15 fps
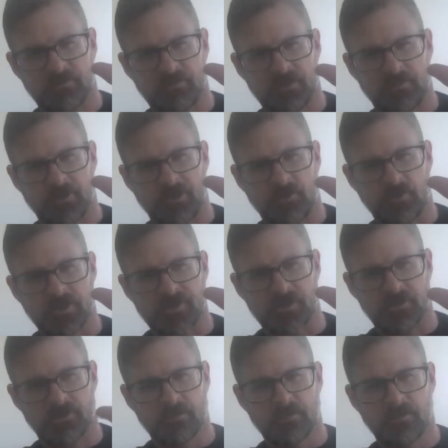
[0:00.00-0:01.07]
done by equation.
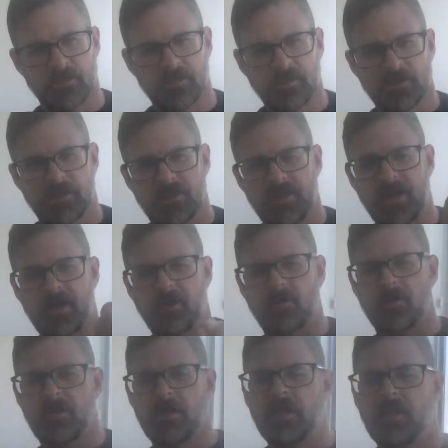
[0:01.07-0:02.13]
Now,